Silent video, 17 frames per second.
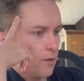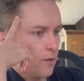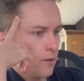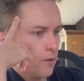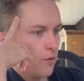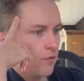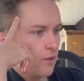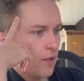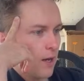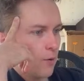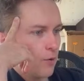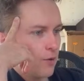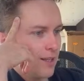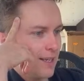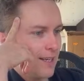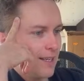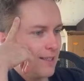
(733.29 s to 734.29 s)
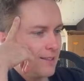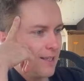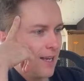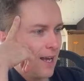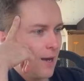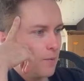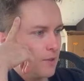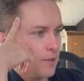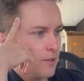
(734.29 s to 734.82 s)
or a flower that is
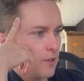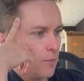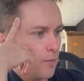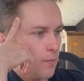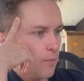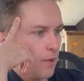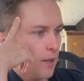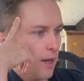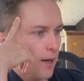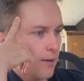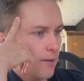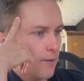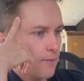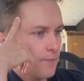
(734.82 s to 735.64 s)
happens to be black